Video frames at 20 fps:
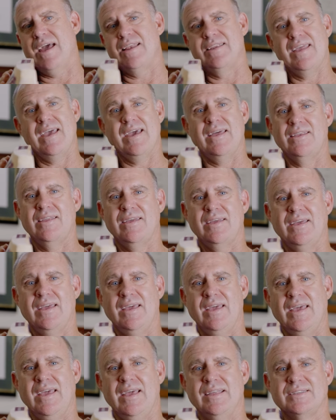and yet
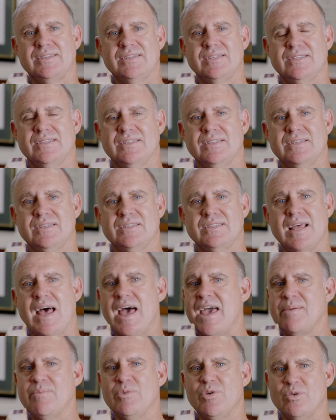it's the
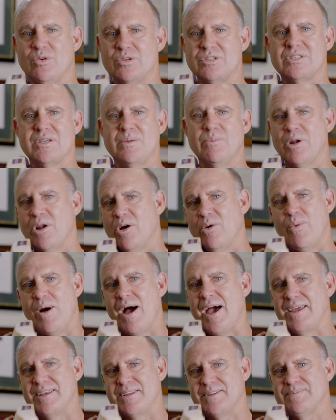same or similar
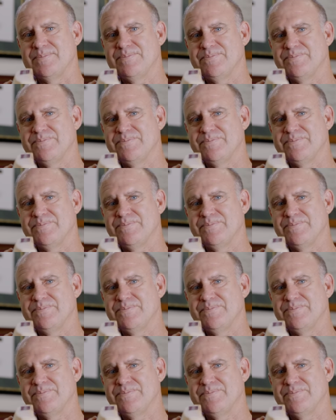weight.